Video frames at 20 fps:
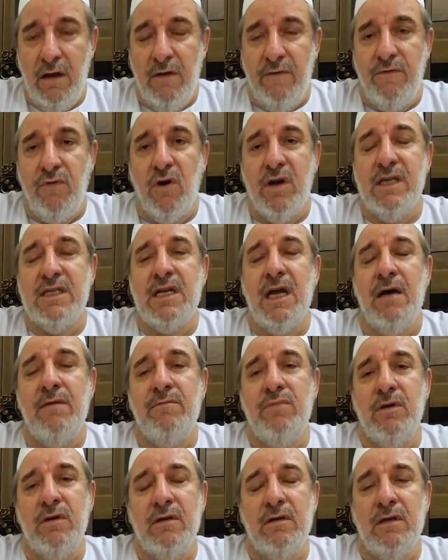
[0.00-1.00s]
For
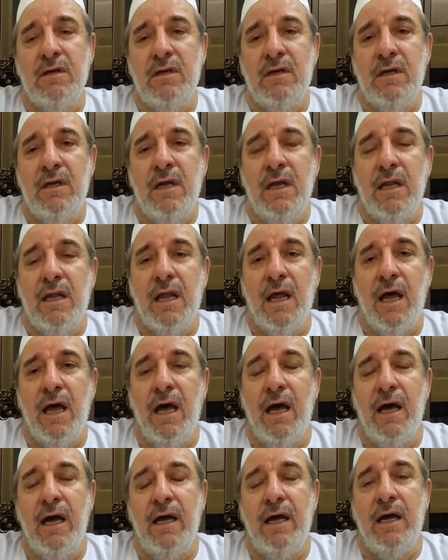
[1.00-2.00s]
example,
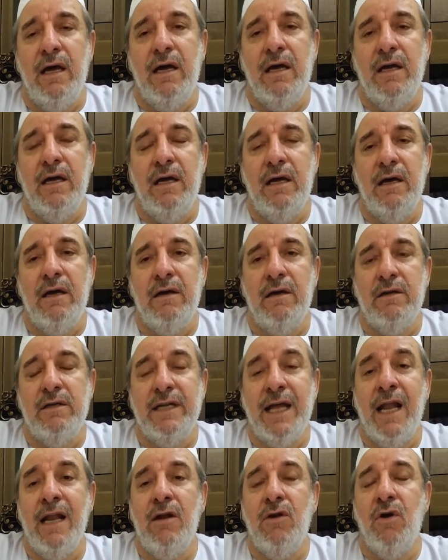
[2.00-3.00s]
the
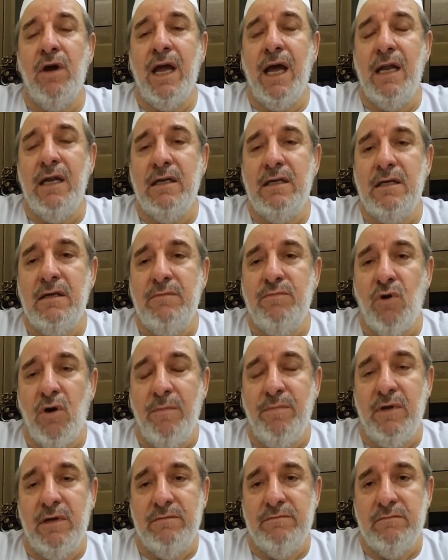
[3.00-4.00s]
non-locality
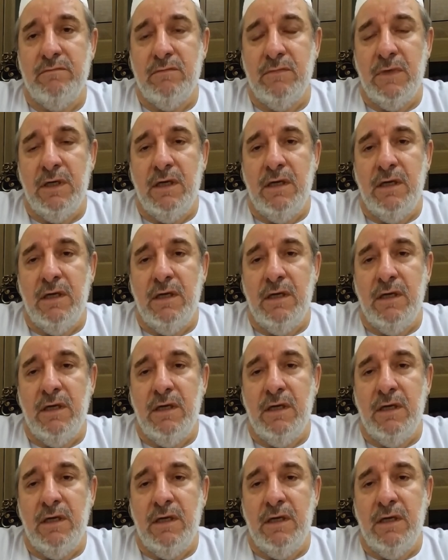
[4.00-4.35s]
problem